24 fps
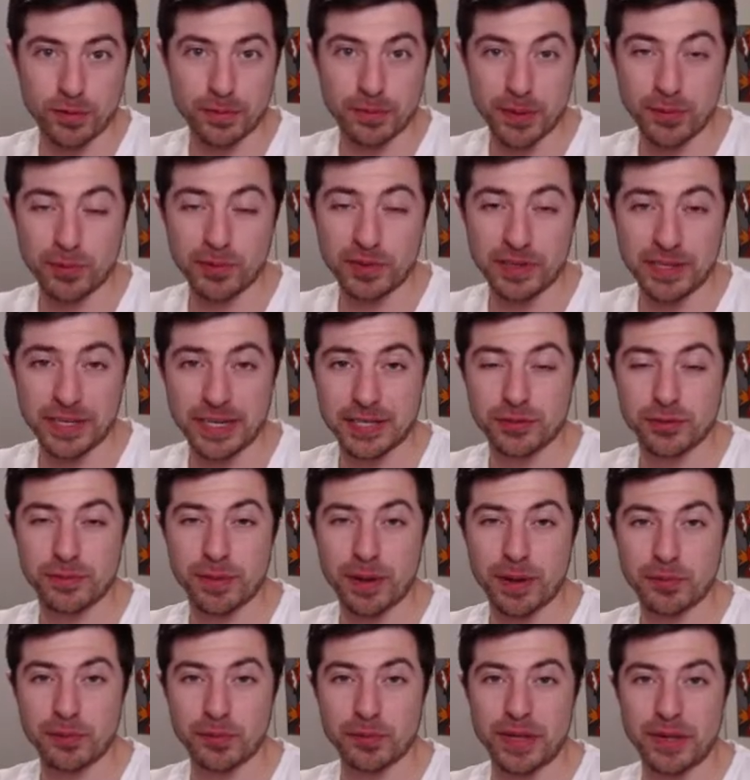bubbles to get to a
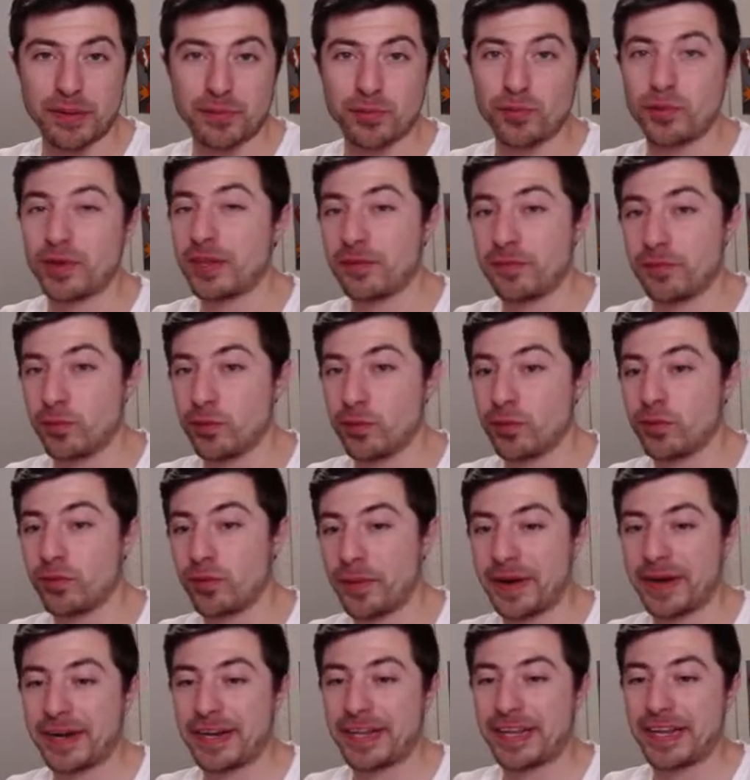Bubble Beam with 4
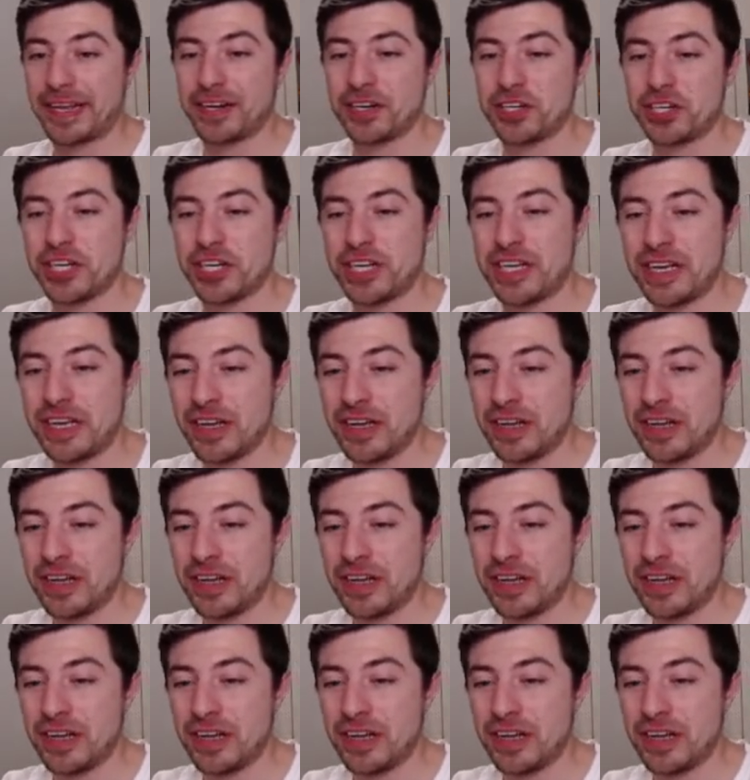remaining energy,